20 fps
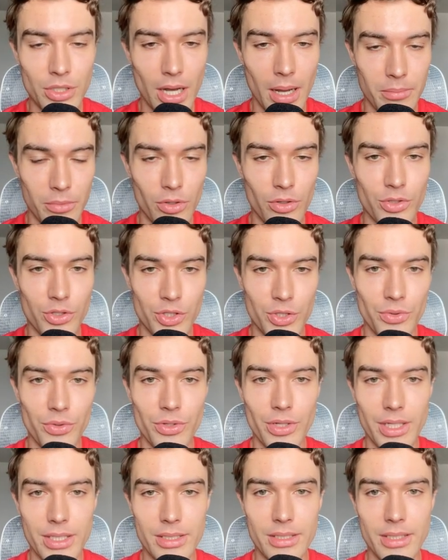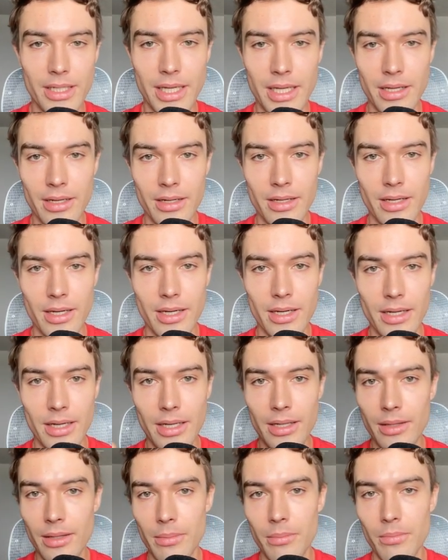I'm going to show you this in
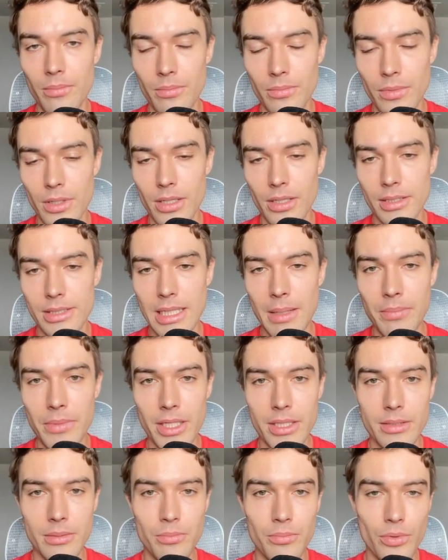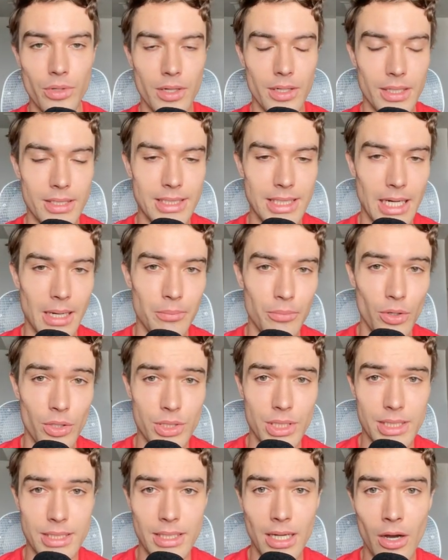the template setup
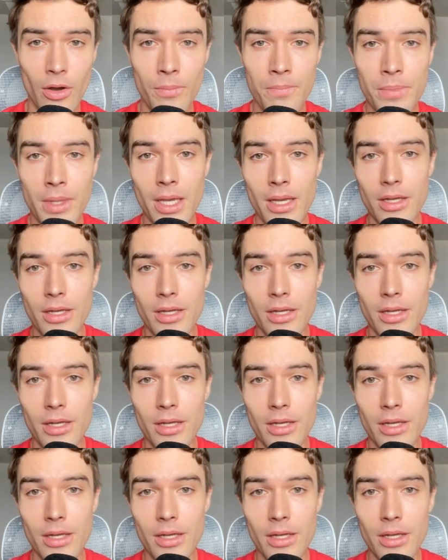process now.